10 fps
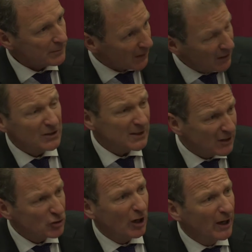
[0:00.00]
you take
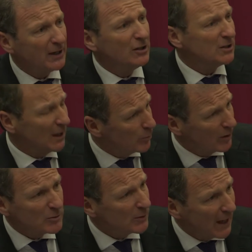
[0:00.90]
China and you take the
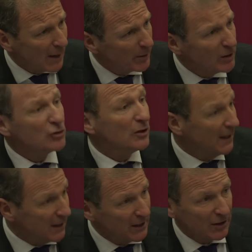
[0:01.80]
problems with air pollution,
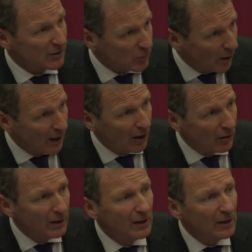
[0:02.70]
India as well,